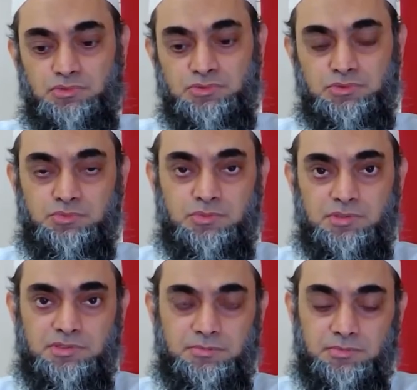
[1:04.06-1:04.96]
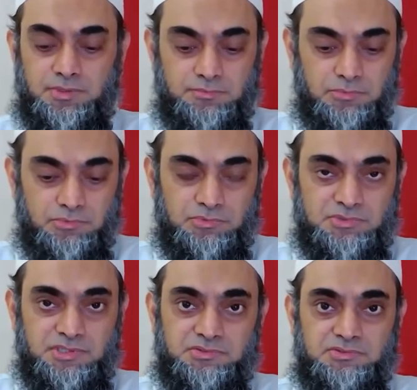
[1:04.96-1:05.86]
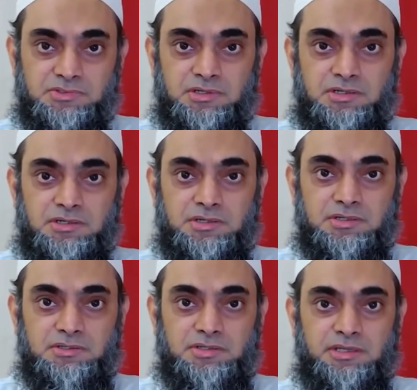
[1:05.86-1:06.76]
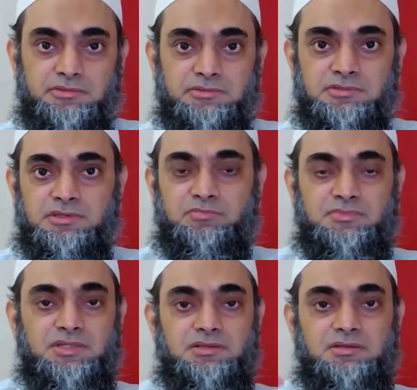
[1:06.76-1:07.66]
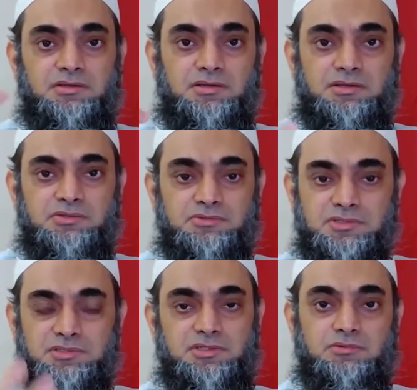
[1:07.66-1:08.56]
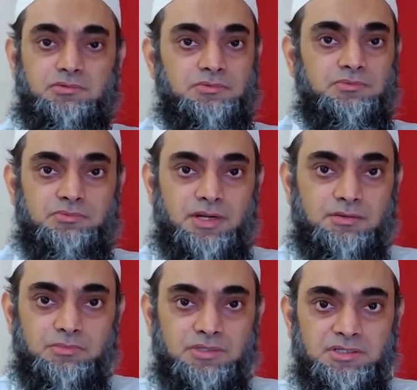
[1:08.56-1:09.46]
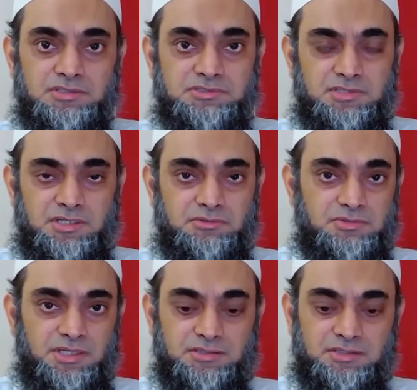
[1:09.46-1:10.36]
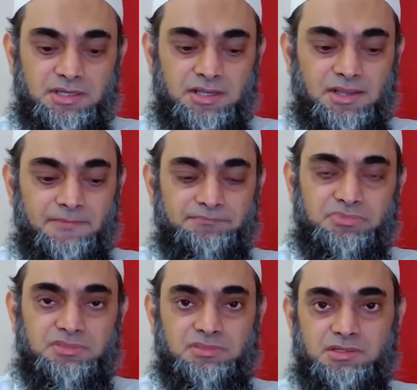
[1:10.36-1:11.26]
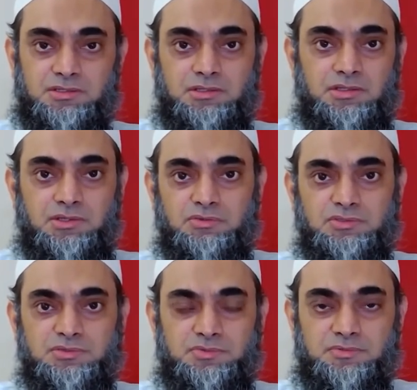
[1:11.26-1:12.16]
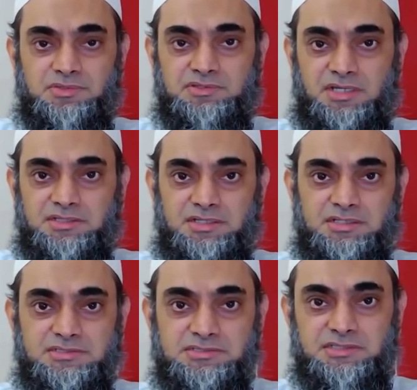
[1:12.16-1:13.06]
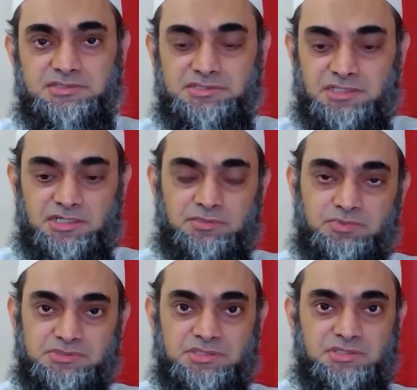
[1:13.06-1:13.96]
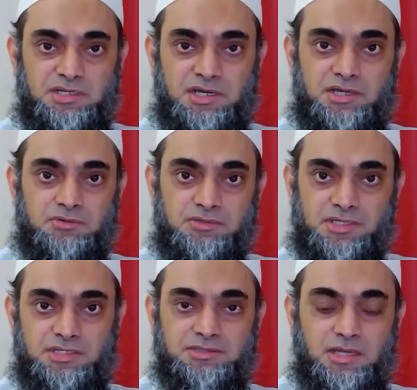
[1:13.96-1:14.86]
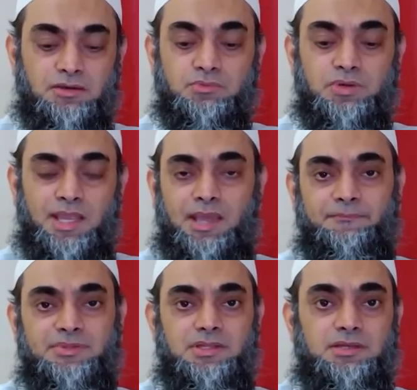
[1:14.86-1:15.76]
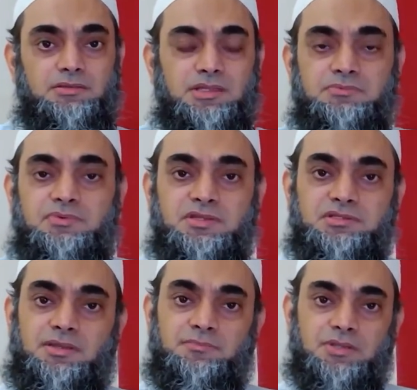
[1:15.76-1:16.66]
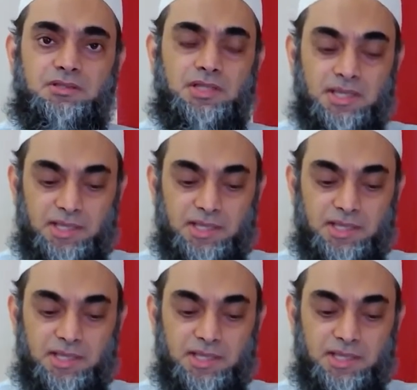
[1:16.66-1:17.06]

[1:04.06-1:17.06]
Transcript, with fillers: those who worship uh, moons and stars and something uh, using their own formulas, trying to get the the news from the shaitans, and the shaitan puts in their heart, okay, and now what happens? Like like for an example,